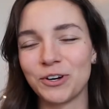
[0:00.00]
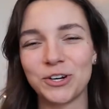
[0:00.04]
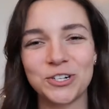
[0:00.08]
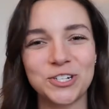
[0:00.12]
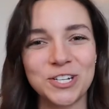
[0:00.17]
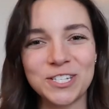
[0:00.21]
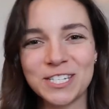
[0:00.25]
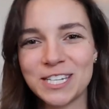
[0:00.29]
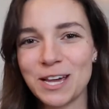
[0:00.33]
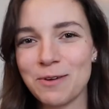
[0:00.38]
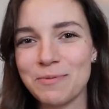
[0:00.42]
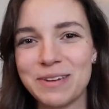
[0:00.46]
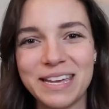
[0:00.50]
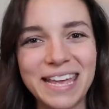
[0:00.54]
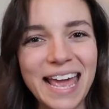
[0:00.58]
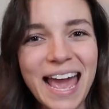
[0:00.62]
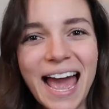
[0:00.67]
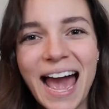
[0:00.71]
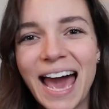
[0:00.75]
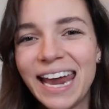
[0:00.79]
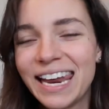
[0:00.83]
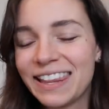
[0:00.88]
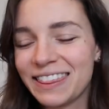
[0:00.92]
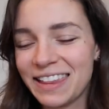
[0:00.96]
versions that we
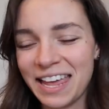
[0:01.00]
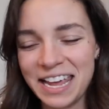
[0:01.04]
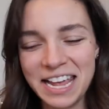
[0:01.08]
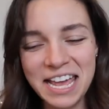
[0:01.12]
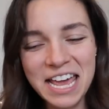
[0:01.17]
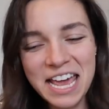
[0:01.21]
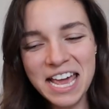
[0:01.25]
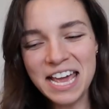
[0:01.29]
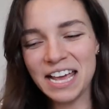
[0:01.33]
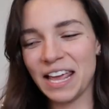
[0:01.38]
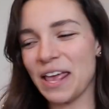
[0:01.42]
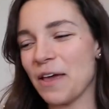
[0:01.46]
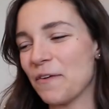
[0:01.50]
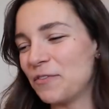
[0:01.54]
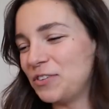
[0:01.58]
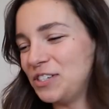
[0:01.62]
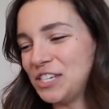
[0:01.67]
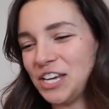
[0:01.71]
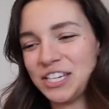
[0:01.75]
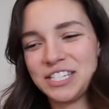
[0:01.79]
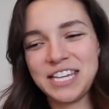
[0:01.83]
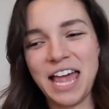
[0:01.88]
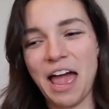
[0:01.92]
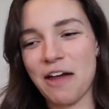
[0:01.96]
can and like gives
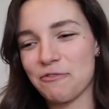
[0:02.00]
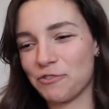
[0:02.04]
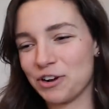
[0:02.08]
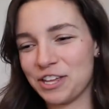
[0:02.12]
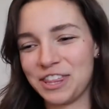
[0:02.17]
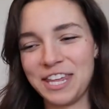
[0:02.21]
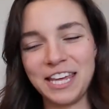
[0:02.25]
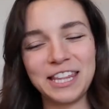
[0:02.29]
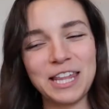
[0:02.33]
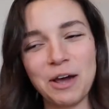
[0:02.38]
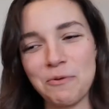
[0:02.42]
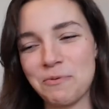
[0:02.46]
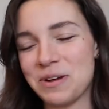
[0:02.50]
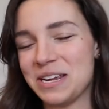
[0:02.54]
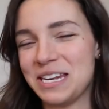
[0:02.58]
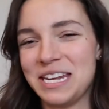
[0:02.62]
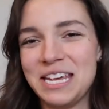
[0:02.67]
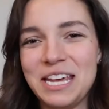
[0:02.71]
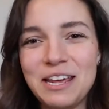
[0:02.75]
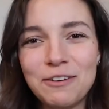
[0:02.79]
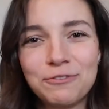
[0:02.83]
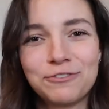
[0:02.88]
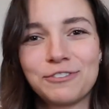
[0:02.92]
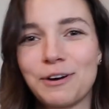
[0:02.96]
us everything that we
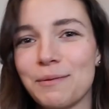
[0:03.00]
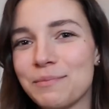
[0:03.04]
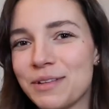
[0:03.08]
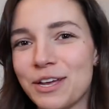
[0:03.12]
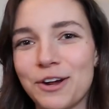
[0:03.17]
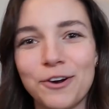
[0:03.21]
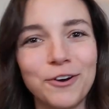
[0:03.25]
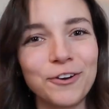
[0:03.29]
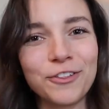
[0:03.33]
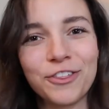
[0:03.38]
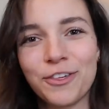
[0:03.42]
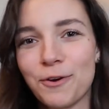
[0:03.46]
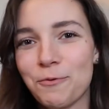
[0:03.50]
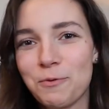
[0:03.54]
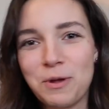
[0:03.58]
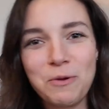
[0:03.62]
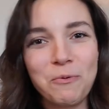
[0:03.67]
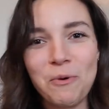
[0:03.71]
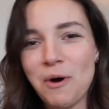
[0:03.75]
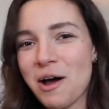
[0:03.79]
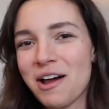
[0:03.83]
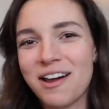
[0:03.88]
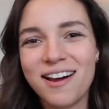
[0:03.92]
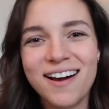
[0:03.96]
need from the earth that we
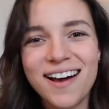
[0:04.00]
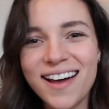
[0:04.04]
walk